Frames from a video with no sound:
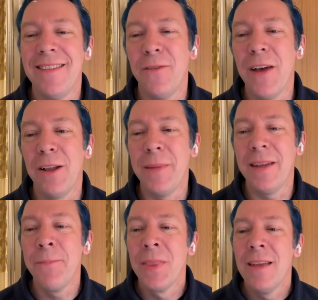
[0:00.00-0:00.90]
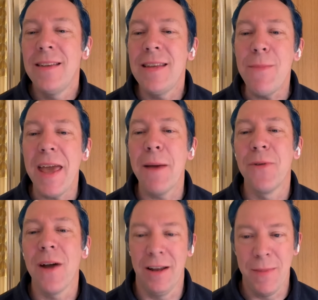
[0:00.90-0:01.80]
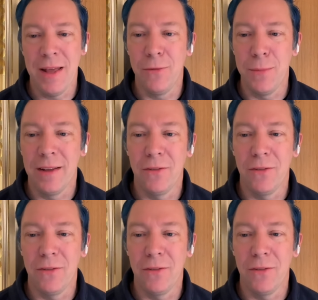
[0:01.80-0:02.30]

development, team, and product management